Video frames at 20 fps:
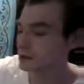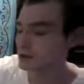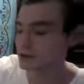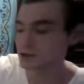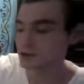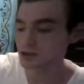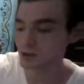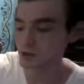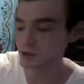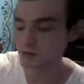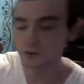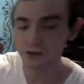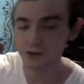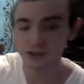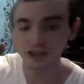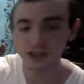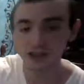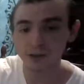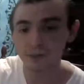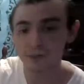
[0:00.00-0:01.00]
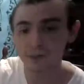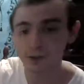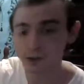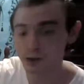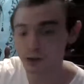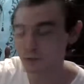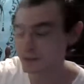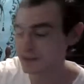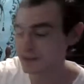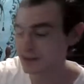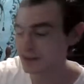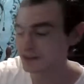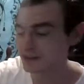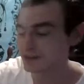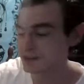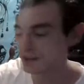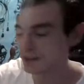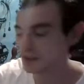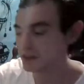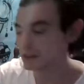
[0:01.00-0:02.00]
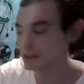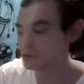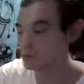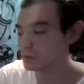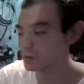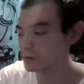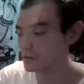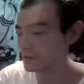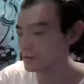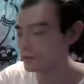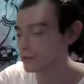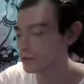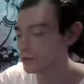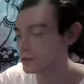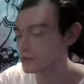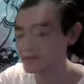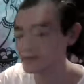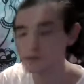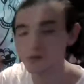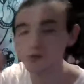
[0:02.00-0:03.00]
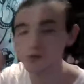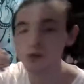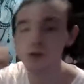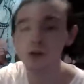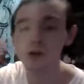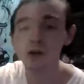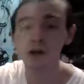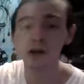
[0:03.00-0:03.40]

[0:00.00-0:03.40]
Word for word: So a friendship could be ending in order for you to